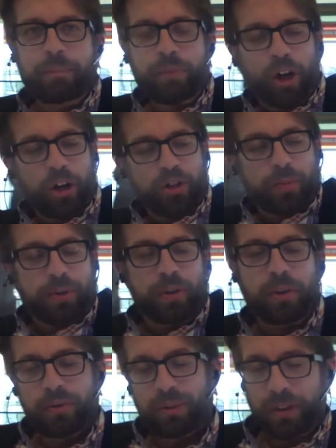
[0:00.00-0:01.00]

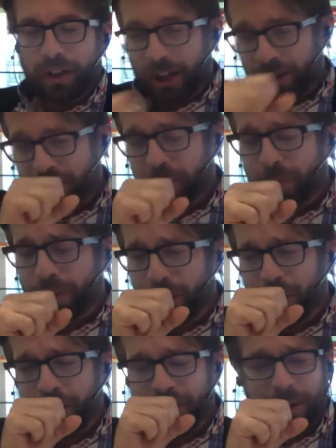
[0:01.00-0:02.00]

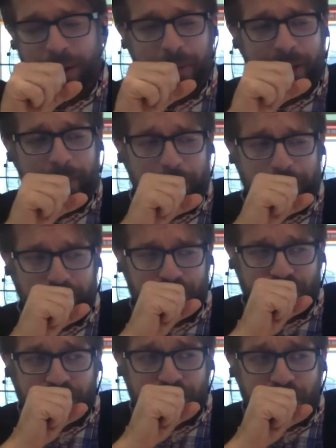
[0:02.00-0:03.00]
entrepreneurship and
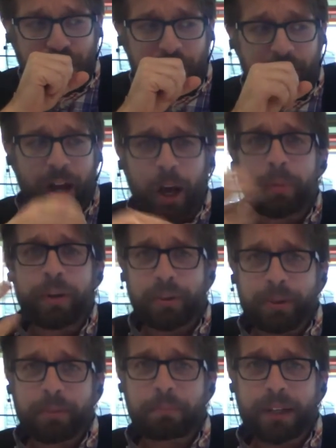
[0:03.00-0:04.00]
helping
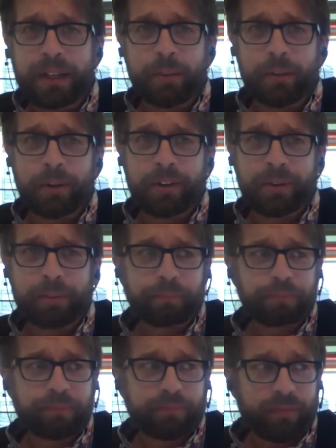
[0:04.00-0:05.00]
them compete with
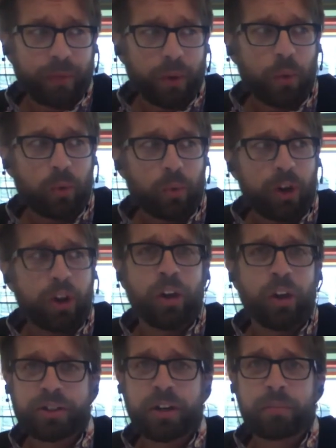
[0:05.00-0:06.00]
really
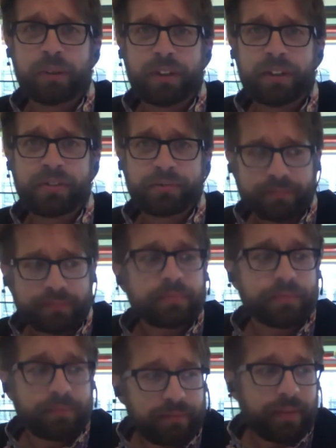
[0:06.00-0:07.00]
large companies,
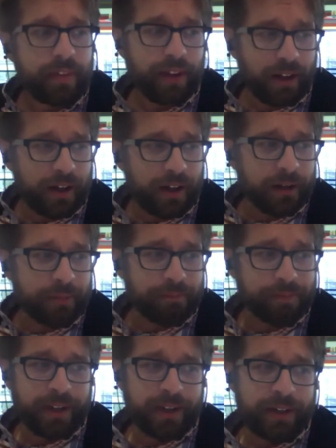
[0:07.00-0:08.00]
I'm
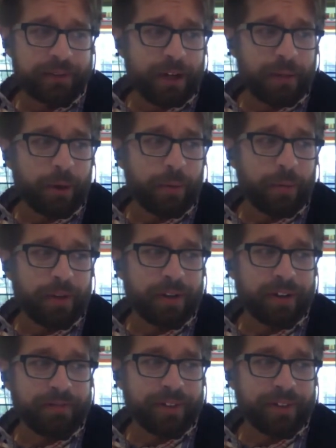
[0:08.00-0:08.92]
hoping to